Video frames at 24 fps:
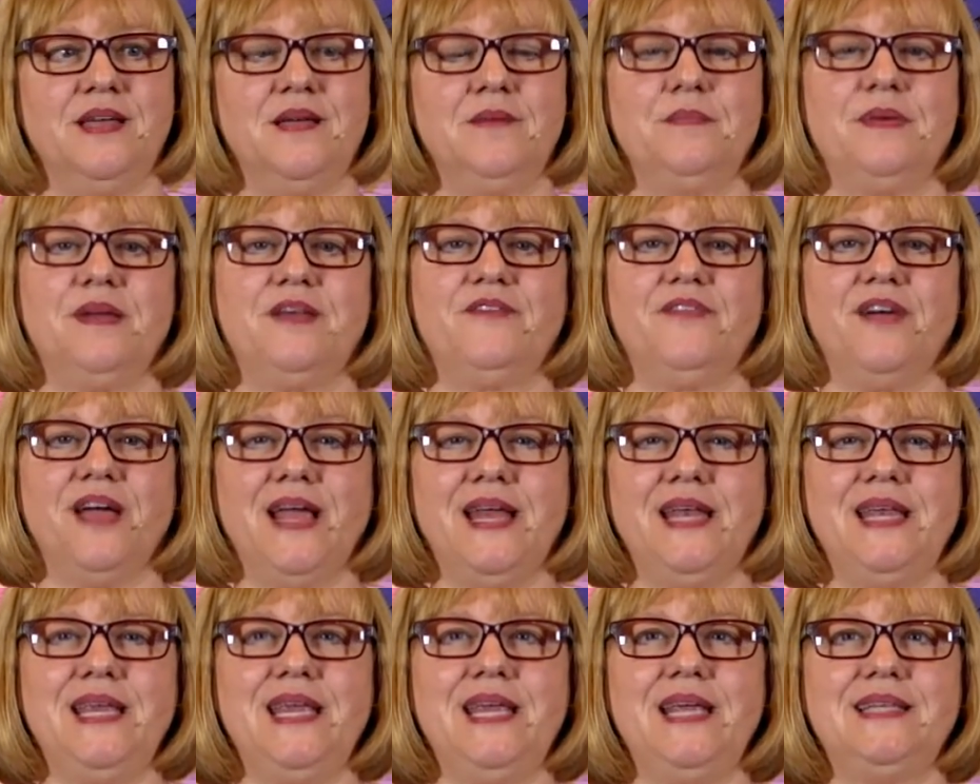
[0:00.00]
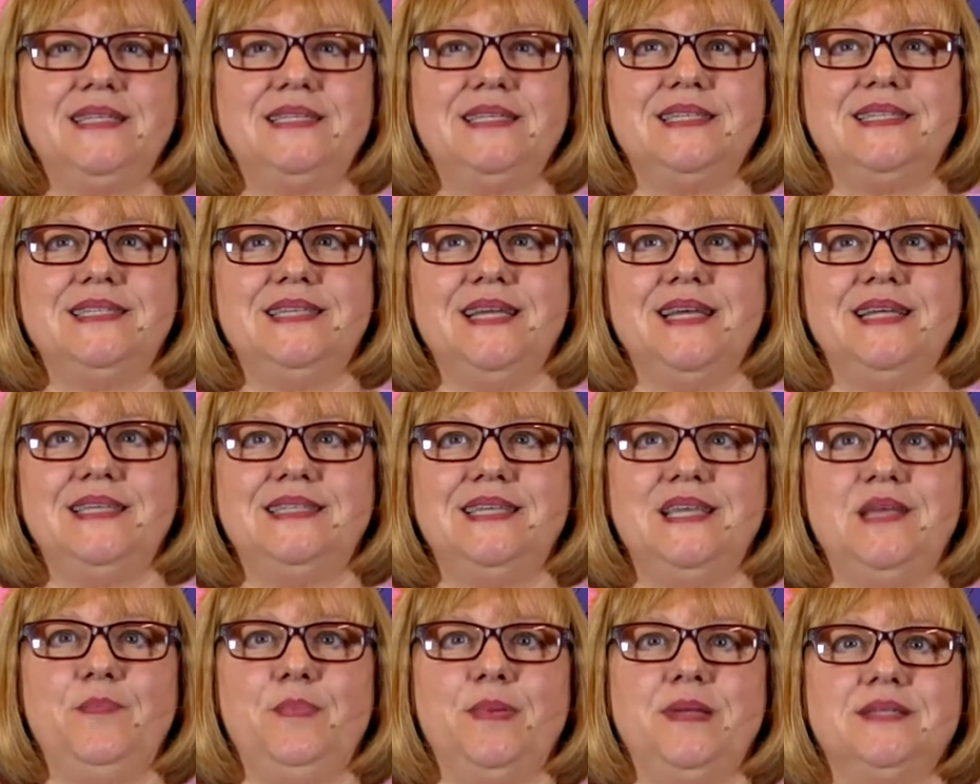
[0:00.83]
But if I need to dig
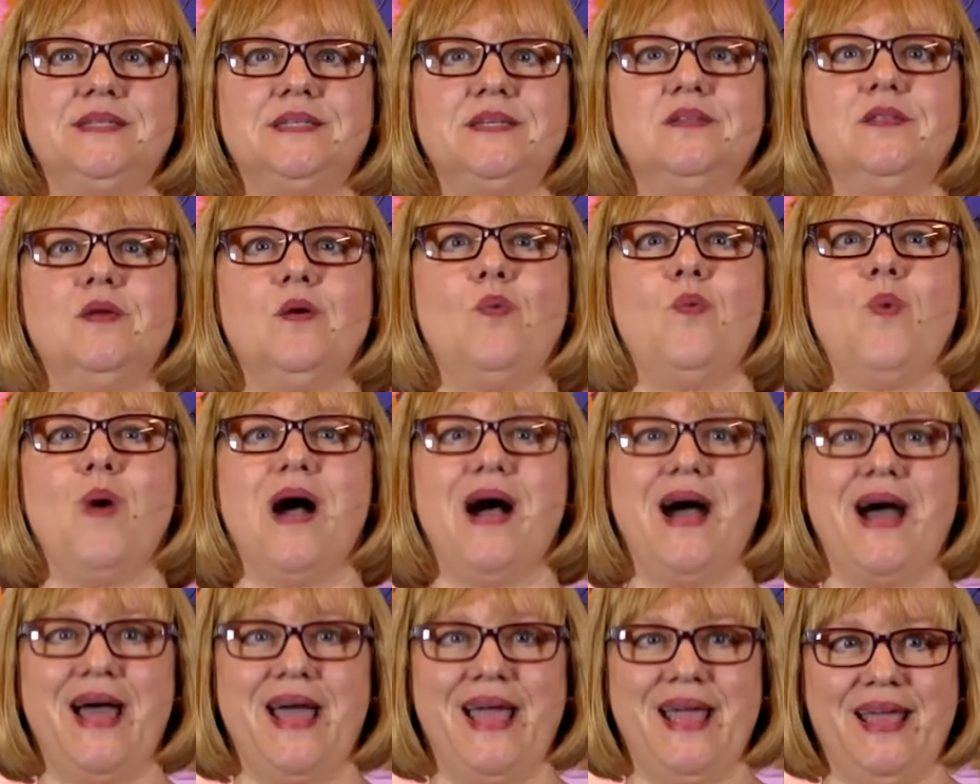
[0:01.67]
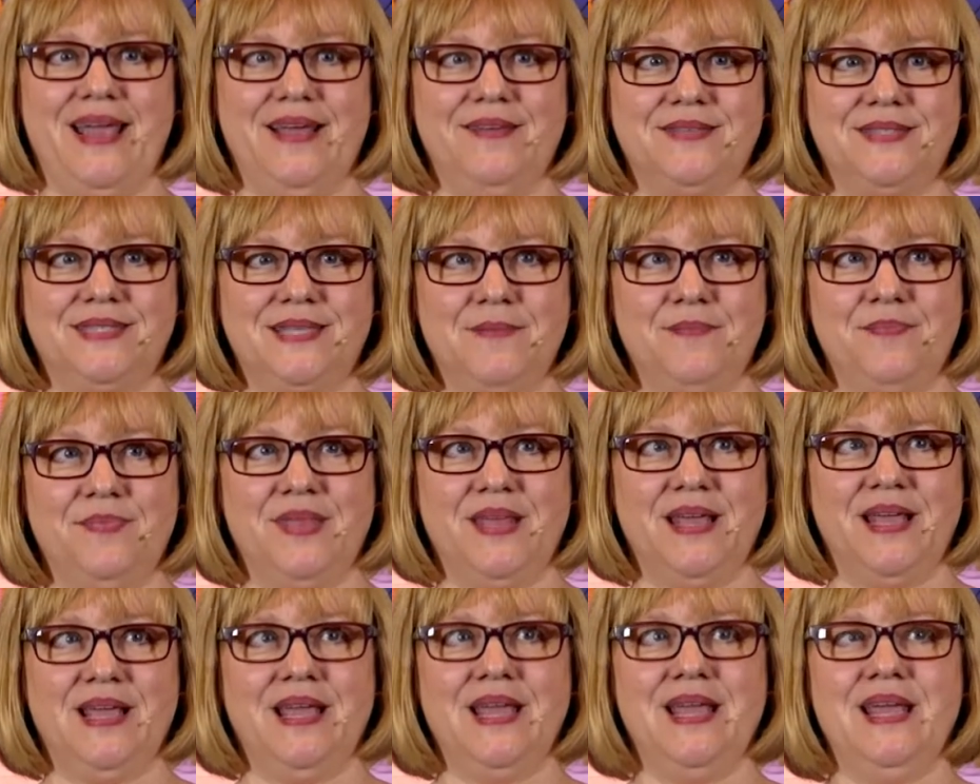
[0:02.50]
deep into the why of
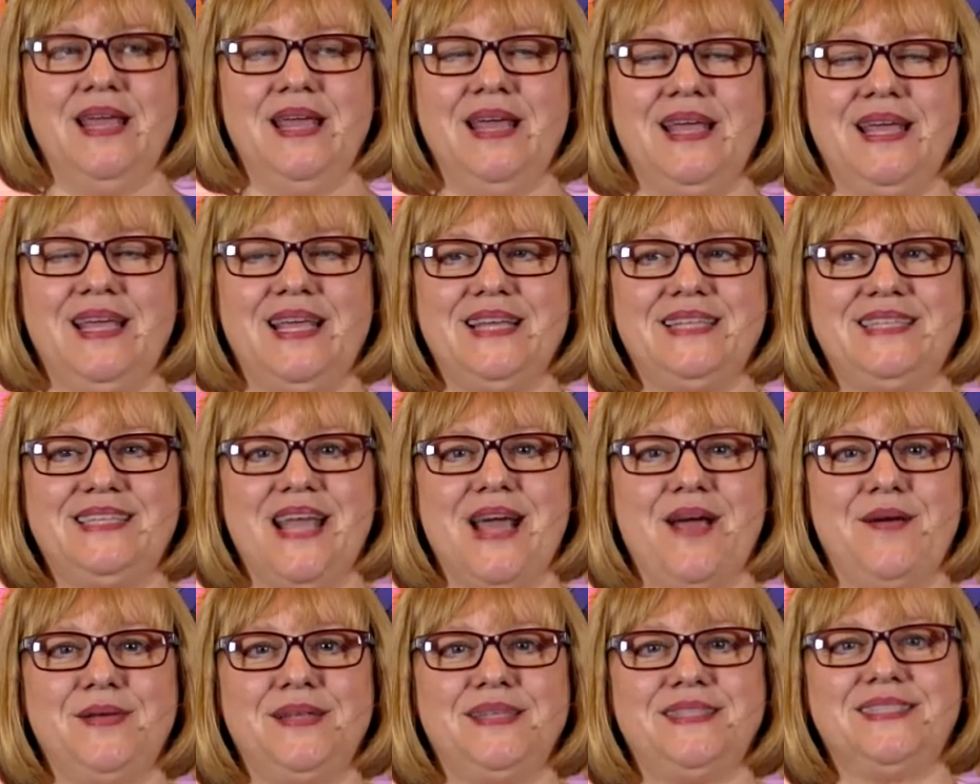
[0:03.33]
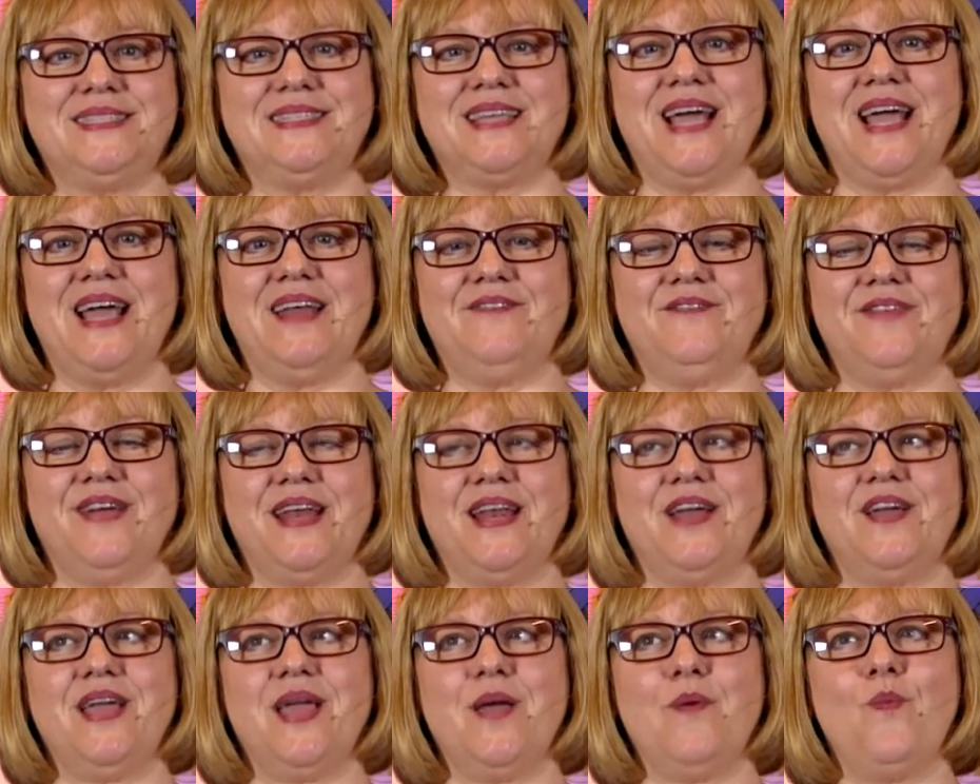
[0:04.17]
something, get down inside and find
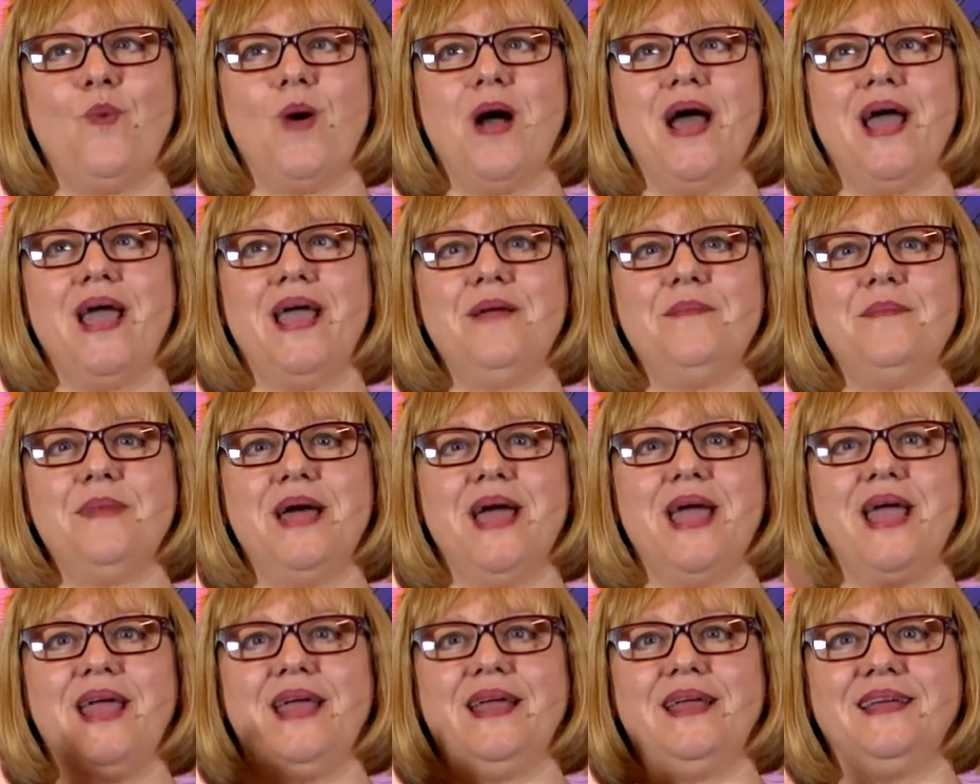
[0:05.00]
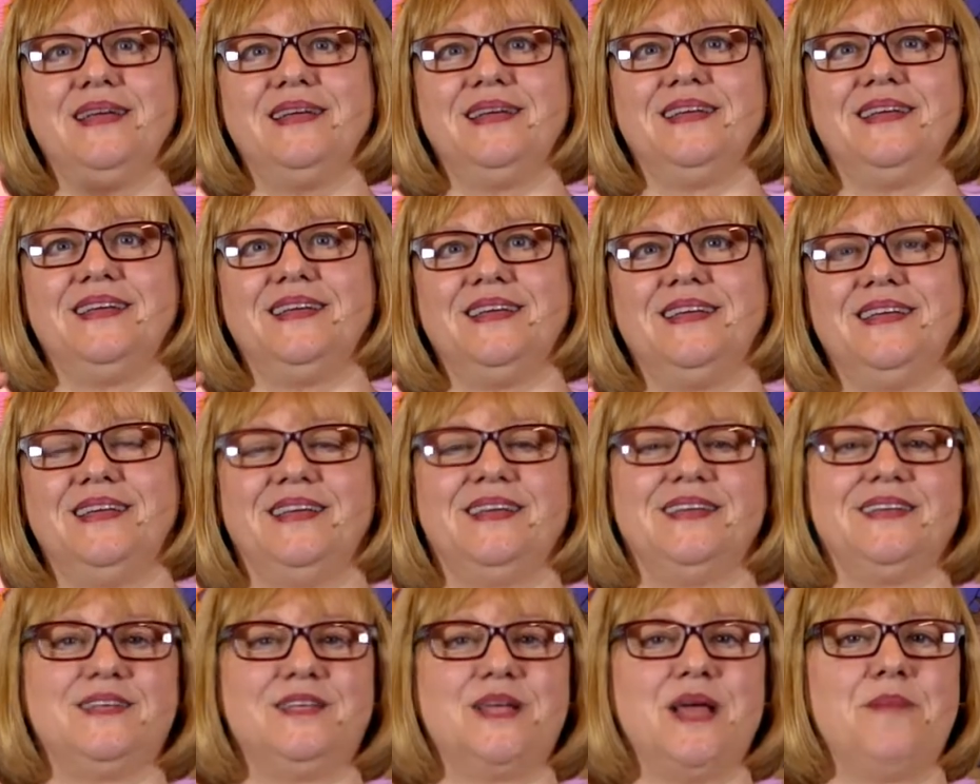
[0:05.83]
out, okay, why am
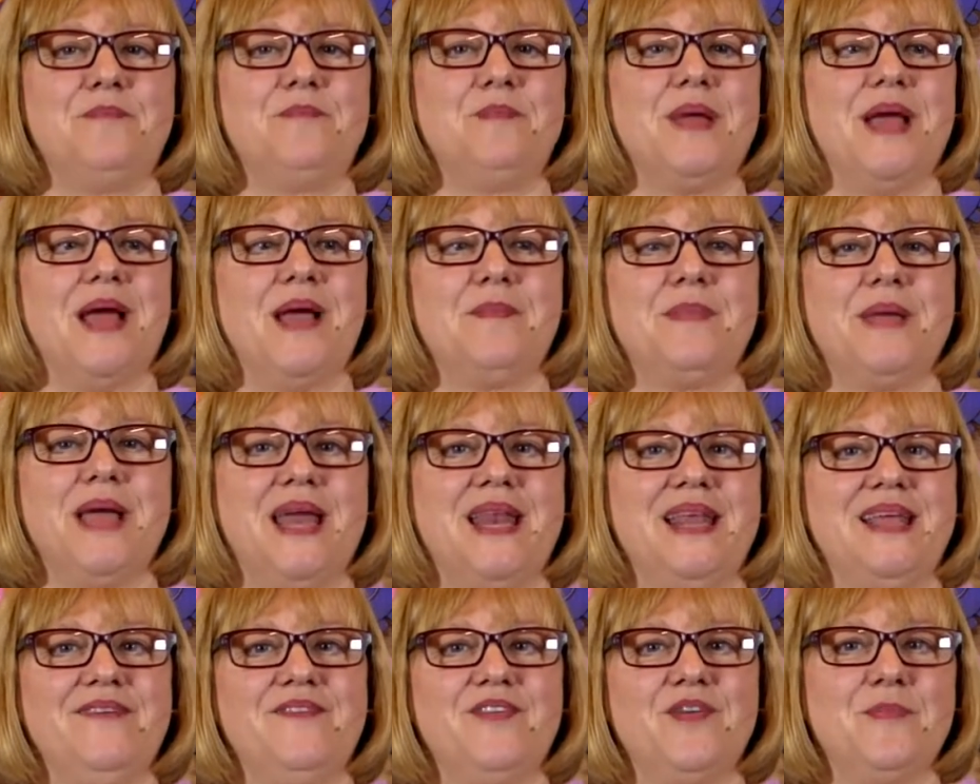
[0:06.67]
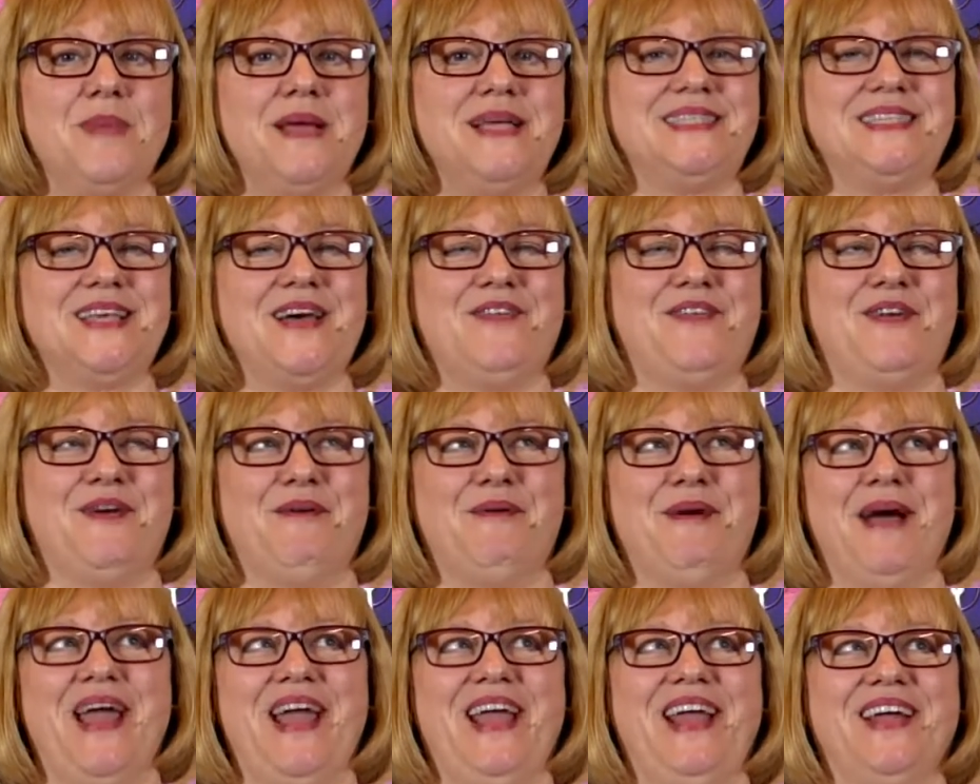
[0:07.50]
I'm kind of giving myself
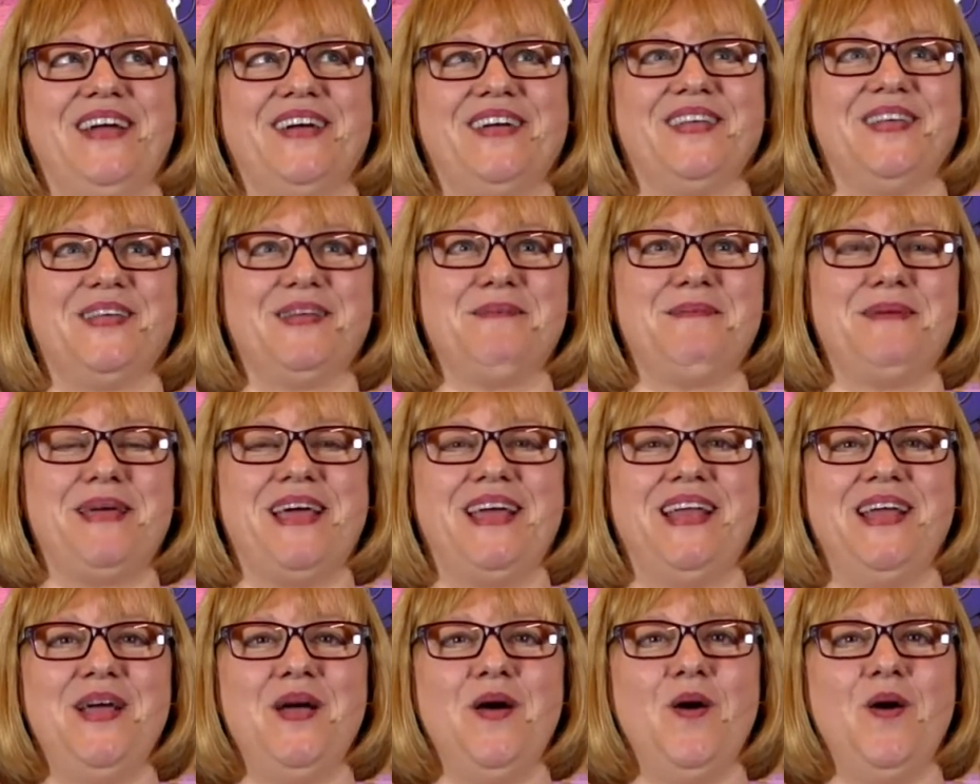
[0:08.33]
away here a little bit.